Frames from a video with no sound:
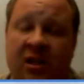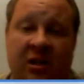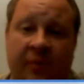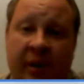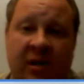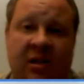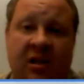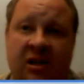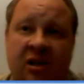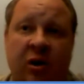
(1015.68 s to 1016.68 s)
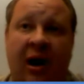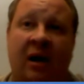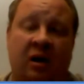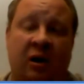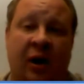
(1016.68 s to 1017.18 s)
business, and you
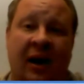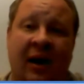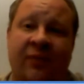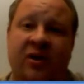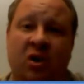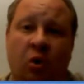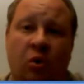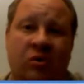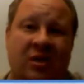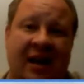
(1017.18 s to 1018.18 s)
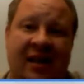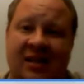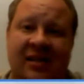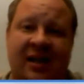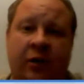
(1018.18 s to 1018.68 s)
gotta have the tools
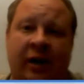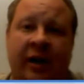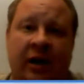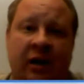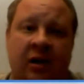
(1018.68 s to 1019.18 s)
necessary